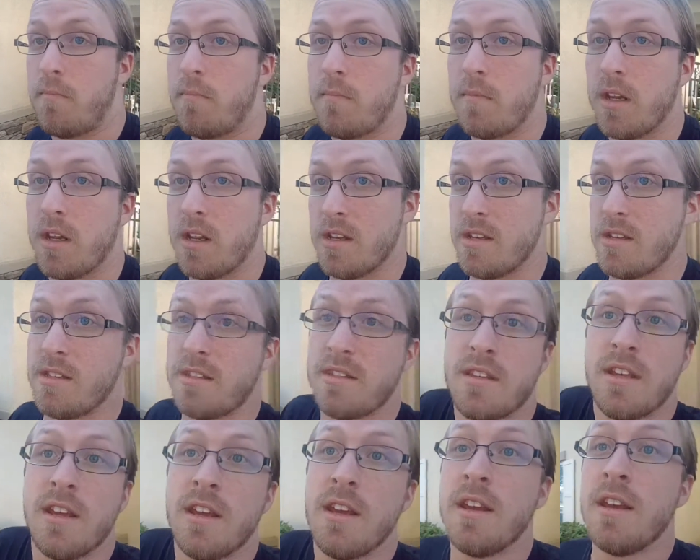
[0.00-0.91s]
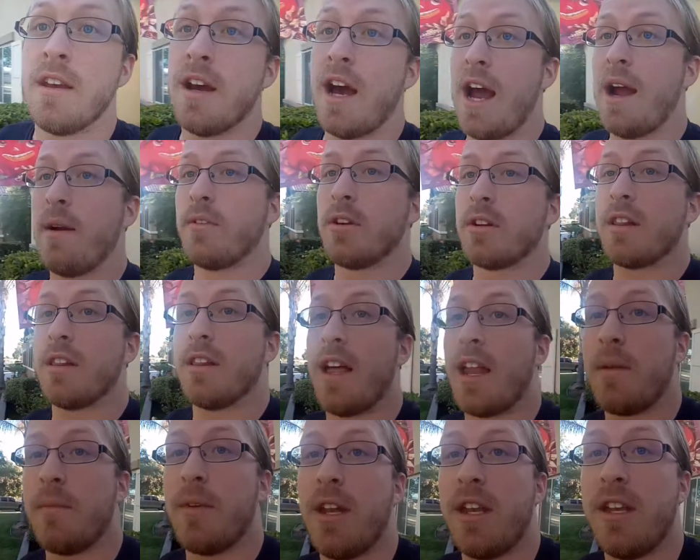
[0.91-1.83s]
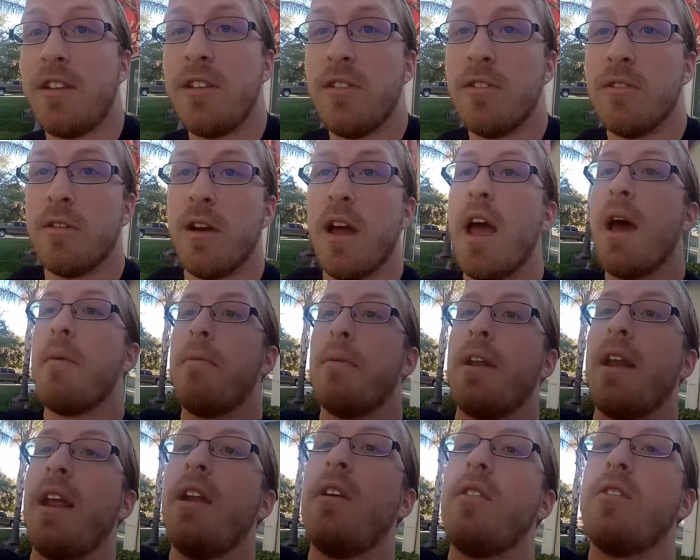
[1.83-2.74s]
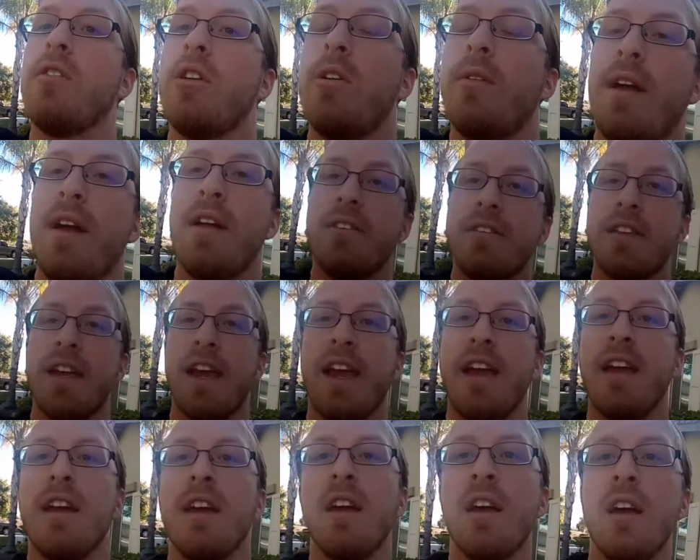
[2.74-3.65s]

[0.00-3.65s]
Because I'm worth a lot of money too, but I don't go around saying,